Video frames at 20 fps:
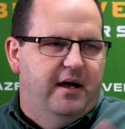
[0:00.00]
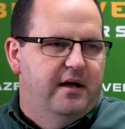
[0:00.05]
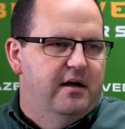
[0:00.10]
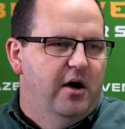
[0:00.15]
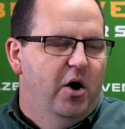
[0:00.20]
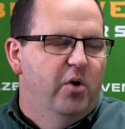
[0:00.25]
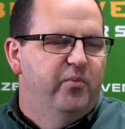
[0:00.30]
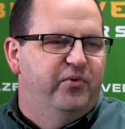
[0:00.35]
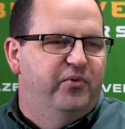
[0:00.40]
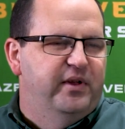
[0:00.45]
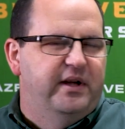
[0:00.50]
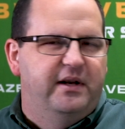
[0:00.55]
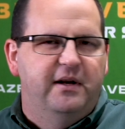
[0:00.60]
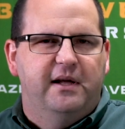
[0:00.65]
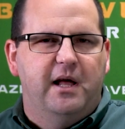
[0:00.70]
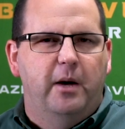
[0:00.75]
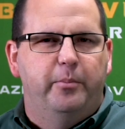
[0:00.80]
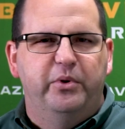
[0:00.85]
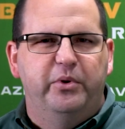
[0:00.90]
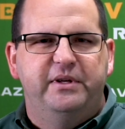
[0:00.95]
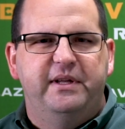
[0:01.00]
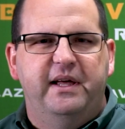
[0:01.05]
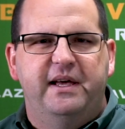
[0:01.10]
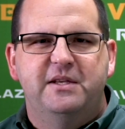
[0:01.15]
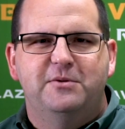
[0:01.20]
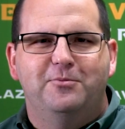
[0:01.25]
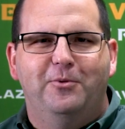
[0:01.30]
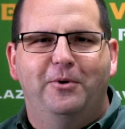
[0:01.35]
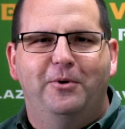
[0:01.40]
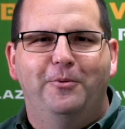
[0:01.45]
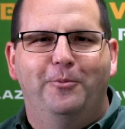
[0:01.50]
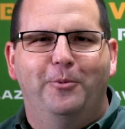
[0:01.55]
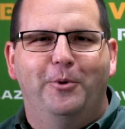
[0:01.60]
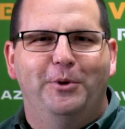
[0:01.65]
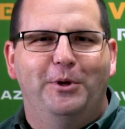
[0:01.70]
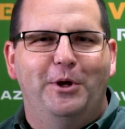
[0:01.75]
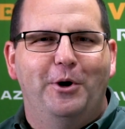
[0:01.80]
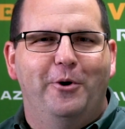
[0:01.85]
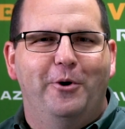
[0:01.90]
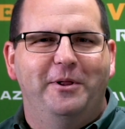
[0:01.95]
hopefully in a couple of days we'll
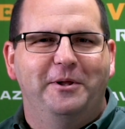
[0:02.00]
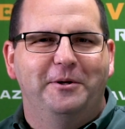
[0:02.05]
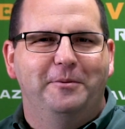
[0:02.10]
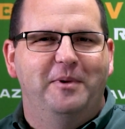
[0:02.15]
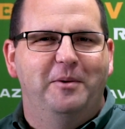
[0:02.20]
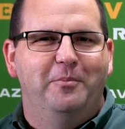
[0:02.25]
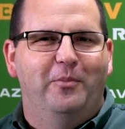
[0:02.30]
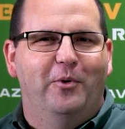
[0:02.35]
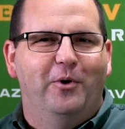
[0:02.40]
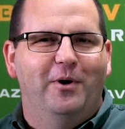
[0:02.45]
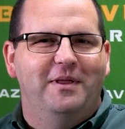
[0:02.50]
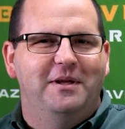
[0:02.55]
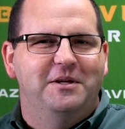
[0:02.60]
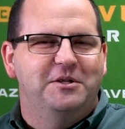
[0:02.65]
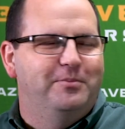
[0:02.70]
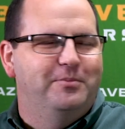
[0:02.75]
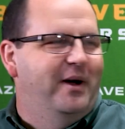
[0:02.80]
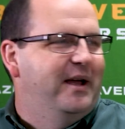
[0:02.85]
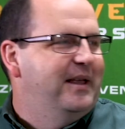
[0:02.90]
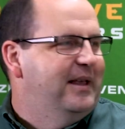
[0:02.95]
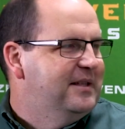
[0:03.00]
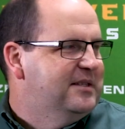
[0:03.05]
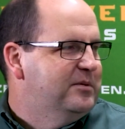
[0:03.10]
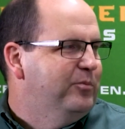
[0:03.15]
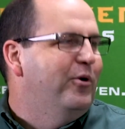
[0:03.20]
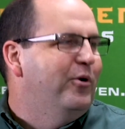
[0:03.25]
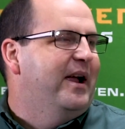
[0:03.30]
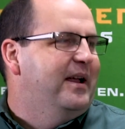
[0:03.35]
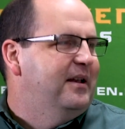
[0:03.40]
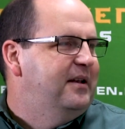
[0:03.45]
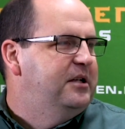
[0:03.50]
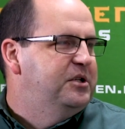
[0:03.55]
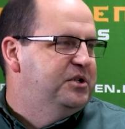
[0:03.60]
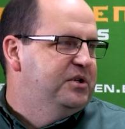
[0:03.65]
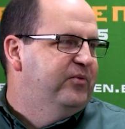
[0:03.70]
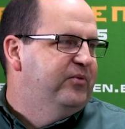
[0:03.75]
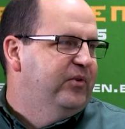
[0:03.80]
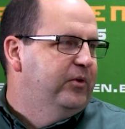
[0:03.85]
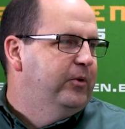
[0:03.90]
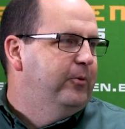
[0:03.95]
know a little bit more that she might get some recognition
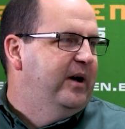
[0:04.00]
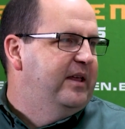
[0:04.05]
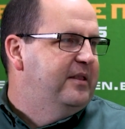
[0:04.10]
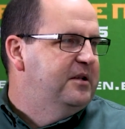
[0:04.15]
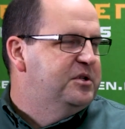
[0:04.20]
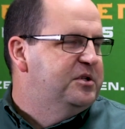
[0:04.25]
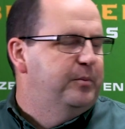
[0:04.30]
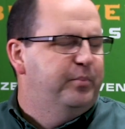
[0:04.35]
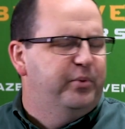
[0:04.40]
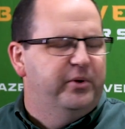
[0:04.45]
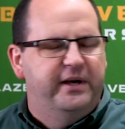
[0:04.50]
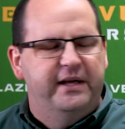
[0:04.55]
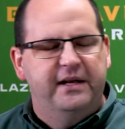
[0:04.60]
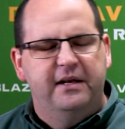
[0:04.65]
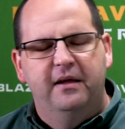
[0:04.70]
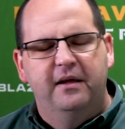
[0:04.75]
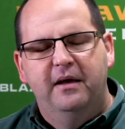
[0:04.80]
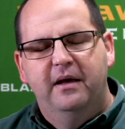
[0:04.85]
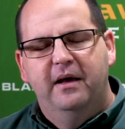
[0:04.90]
for the way that she played.